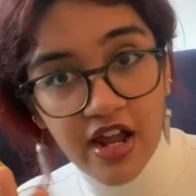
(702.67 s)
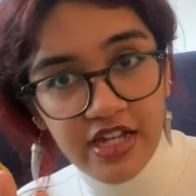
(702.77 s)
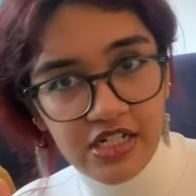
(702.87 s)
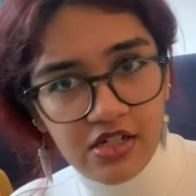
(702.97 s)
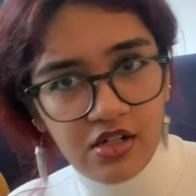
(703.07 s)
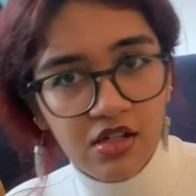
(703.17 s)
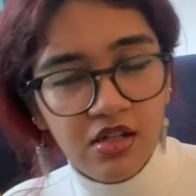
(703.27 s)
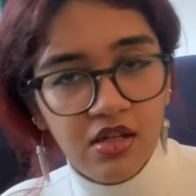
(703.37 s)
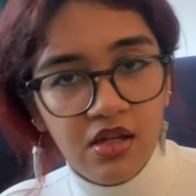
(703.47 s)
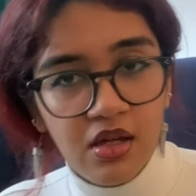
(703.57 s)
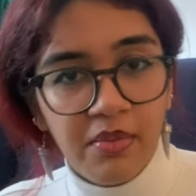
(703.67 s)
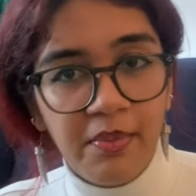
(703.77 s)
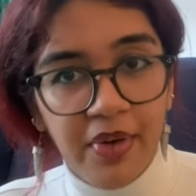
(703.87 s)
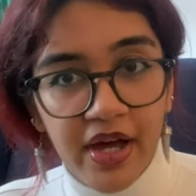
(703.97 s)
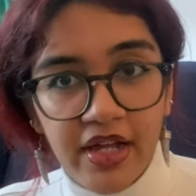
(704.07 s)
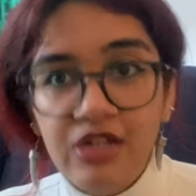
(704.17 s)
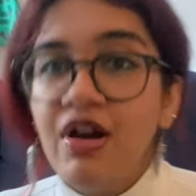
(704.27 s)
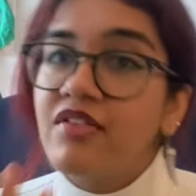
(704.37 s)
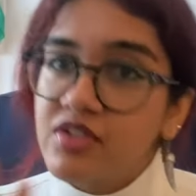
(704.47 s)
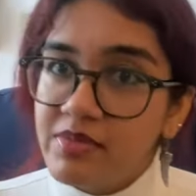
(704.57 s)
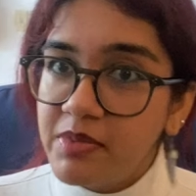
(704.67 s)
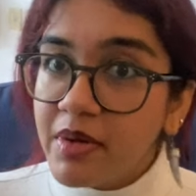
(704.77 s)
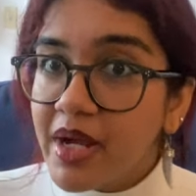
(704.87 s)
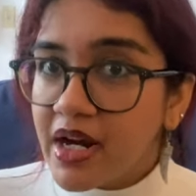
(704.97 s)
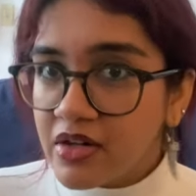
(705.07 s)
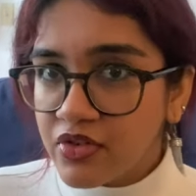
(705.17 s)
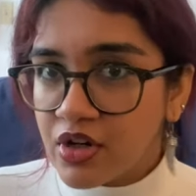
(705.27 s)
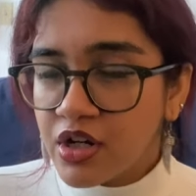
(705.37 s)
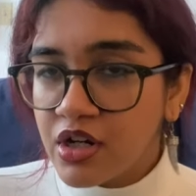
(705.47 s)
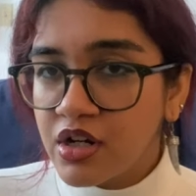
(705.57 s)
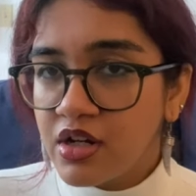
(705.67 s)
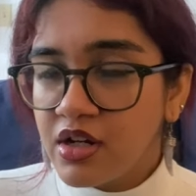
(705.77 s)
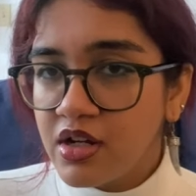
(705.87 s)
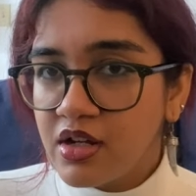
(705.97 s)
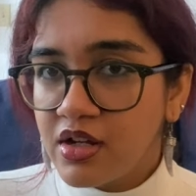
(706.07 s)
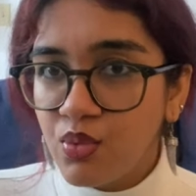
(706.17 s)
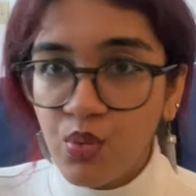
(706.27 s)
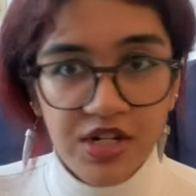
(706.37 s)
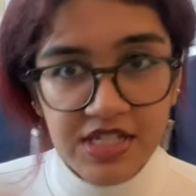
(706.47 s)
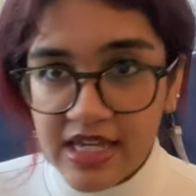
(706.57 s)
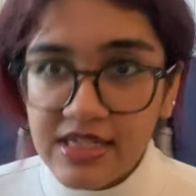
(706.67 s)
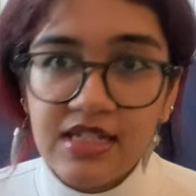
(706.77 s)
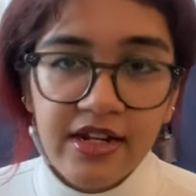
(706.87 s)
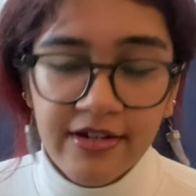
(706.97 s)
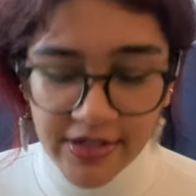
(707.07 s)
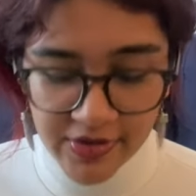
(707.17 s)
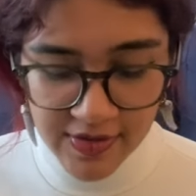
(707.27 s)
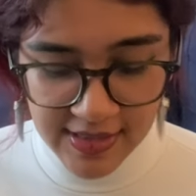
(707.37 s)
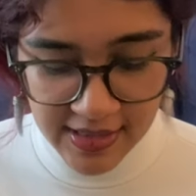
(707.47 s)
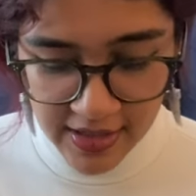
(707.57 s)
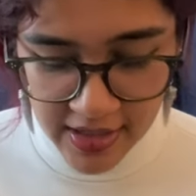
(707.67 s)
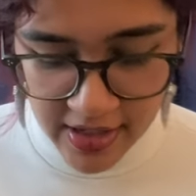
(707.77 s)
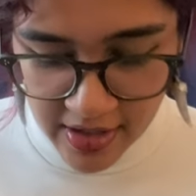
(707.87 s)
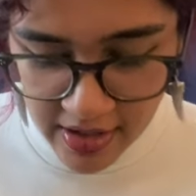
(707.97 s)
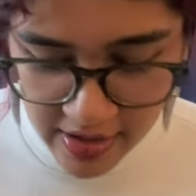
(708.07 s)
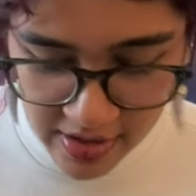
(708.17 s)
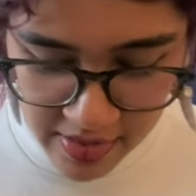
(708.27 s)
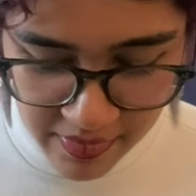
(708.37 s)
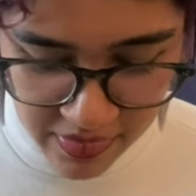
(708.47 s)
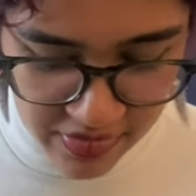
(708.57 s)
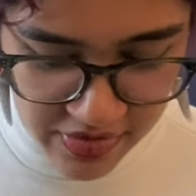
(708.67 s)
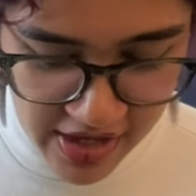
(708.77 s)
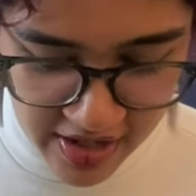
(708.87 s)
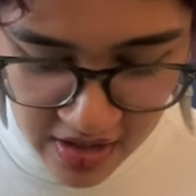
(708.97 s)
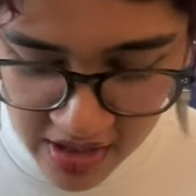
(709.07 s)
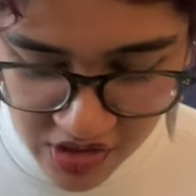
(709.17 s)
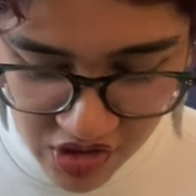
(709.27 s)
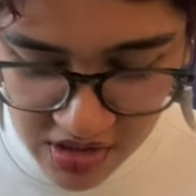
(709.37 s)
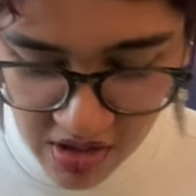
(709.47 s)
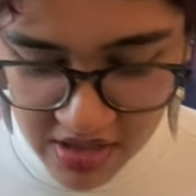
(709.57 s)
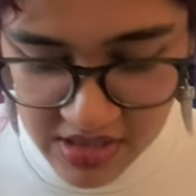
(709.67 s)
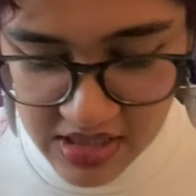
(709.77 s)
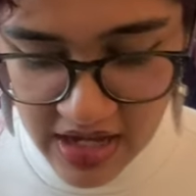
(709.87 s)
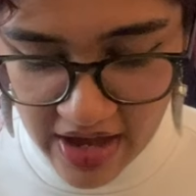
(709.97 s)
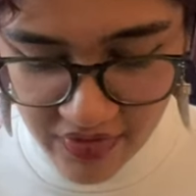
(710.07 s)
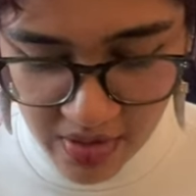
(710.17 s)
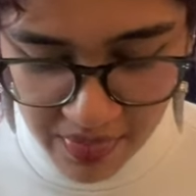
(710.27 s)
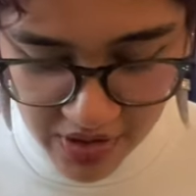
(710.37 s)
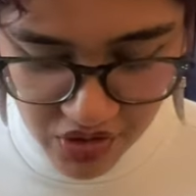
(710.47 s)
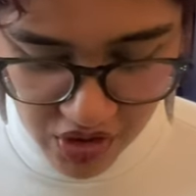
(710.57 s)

ideal, but you have to be prepared for worst case scenarios. Then I just honestly have a bunch